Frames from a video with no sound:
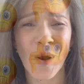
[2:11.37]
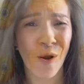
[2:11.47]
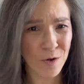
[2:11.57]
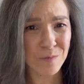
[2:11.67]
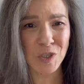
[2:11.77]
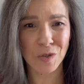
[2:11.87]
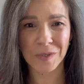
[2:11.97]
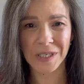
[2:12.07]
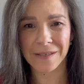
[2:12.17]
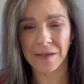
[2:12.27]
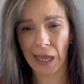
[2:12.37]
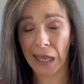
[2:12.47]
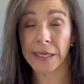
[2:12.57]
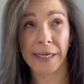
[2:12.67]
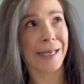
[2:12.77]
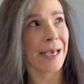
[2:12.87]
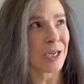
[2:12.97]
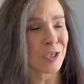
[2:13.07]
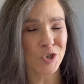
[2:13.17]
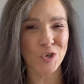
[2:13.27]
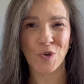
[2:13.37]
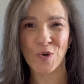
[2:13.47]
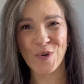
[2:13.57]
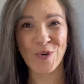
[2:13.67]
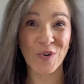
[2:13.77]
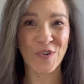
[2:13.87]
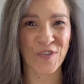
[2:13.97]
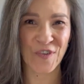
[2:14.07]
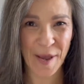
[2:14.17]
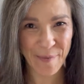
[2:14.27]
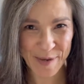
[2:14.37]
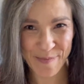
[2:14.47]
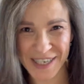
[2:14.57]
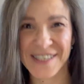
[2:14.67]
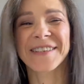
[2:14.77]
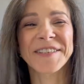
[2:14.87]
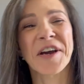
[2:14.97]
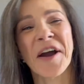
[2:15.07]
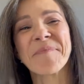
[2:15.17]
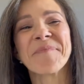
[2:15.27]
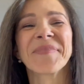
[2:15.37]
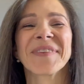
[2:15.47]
homeschooling and getting to know your family better time.